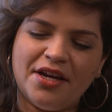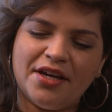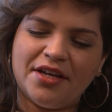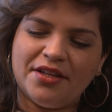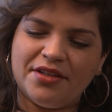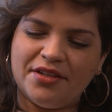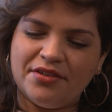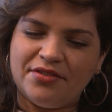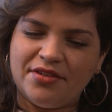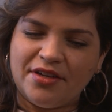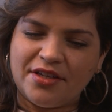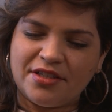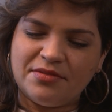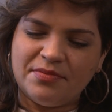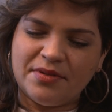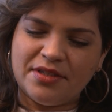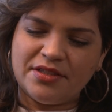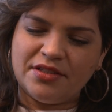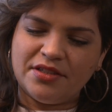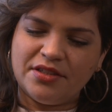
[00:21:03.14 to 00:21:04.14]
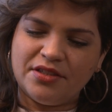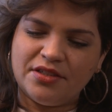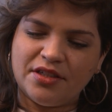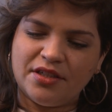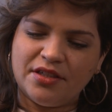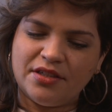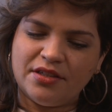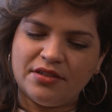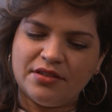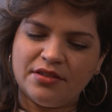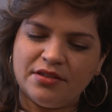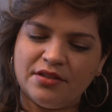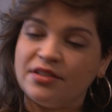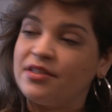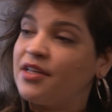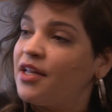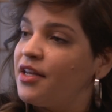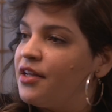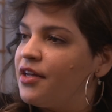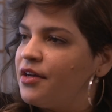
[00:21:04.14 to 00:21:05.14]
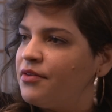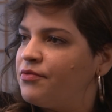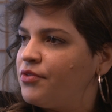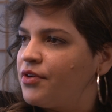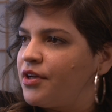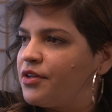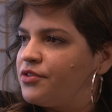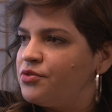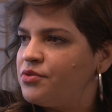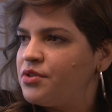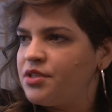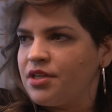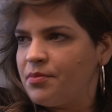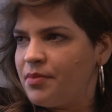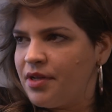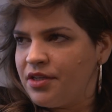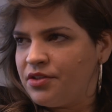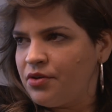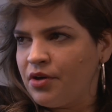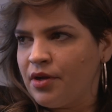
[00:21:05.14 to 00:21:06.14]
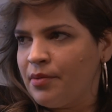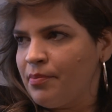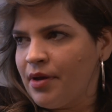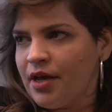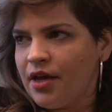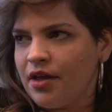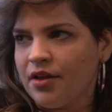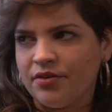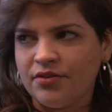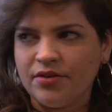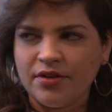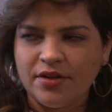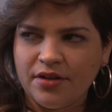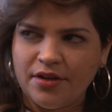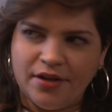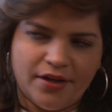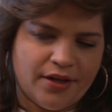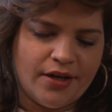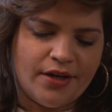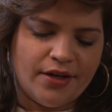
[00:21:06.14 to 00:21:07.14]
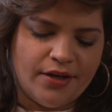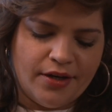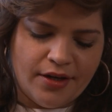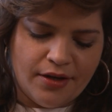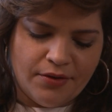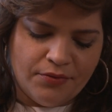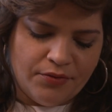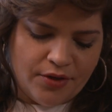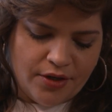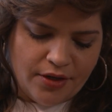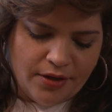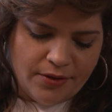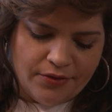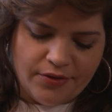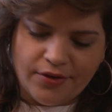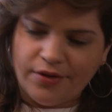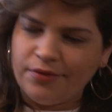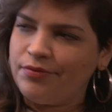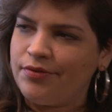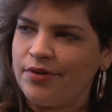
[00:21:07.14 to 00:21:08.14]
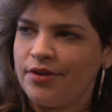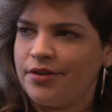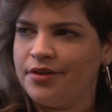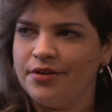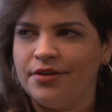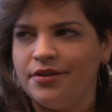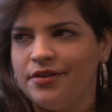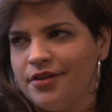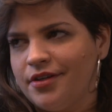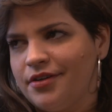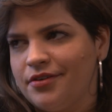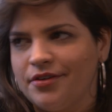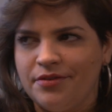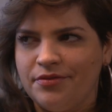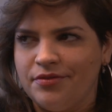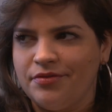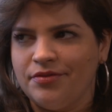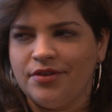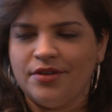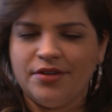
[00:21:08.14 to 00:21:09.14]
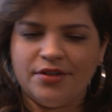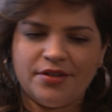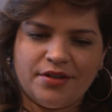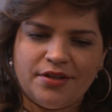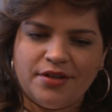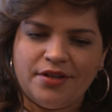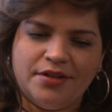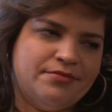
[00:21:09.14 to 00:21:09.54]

I get this text message, and the deadline for choosing a mentor had passed, and like I didn't have one, and I was like, "Fuck y'all, I don't give a fuck."